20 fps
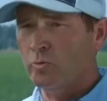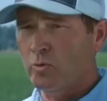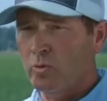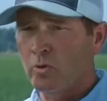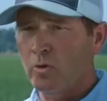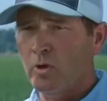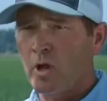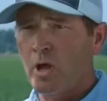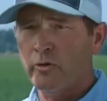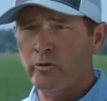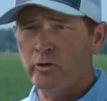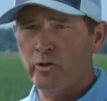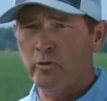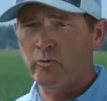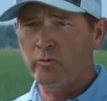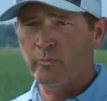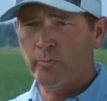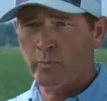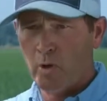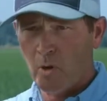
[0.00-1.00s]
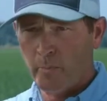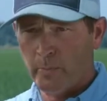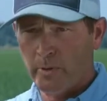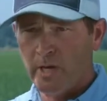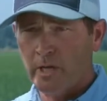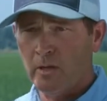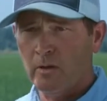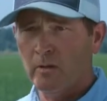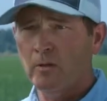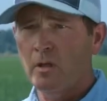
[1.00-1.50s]
rule, I'll use
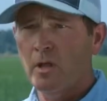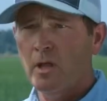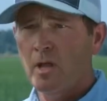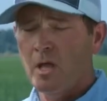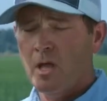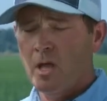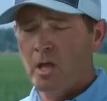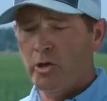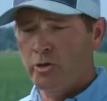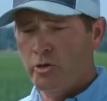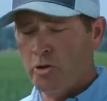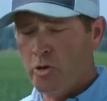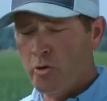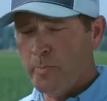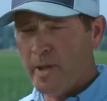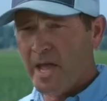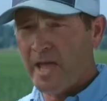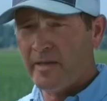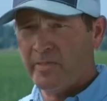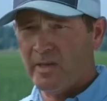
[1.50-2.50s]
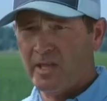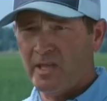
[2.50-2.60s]
propanil, NewPath